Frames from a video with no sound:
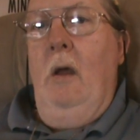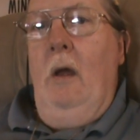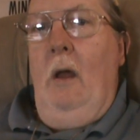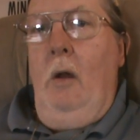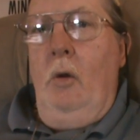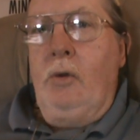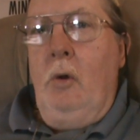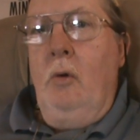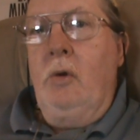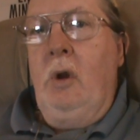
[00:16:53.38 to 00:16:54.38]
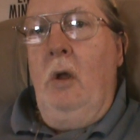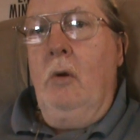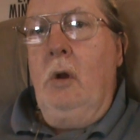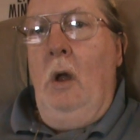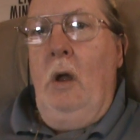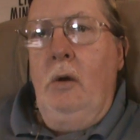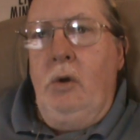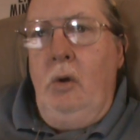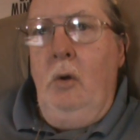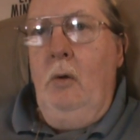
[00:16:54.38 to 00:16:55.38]
I also tell God
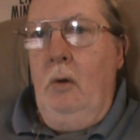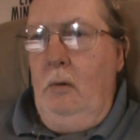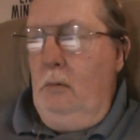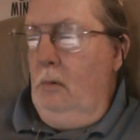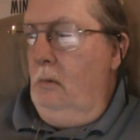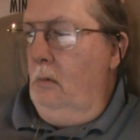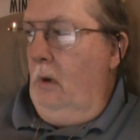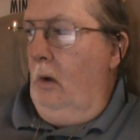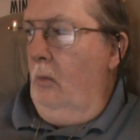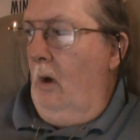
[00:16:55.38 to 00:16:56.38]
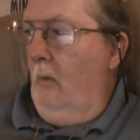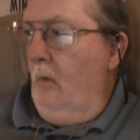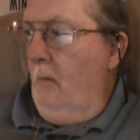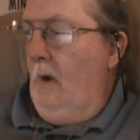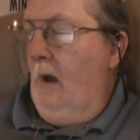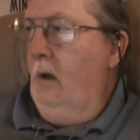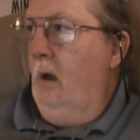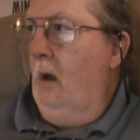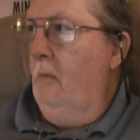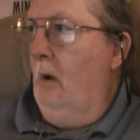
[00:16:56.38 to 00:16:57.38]
to, and remind
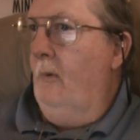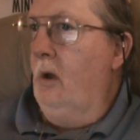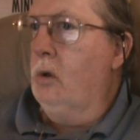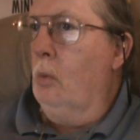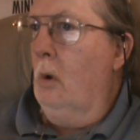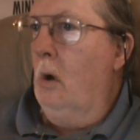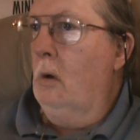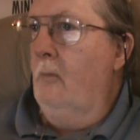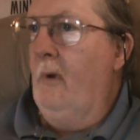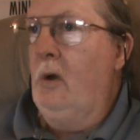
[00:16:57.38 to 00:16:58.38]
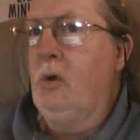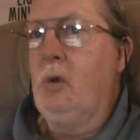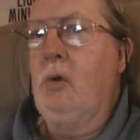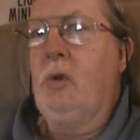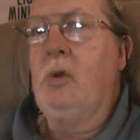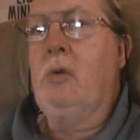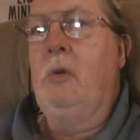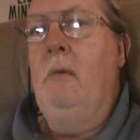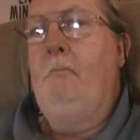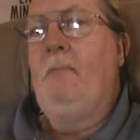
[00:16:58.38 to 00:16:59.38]
him of his word, vengeance
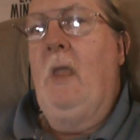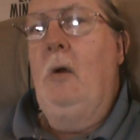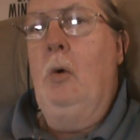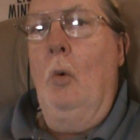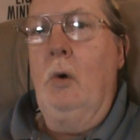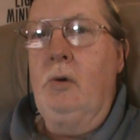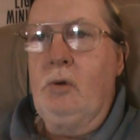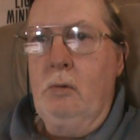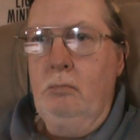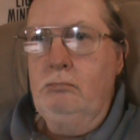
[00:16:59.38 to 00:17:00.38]
is yours.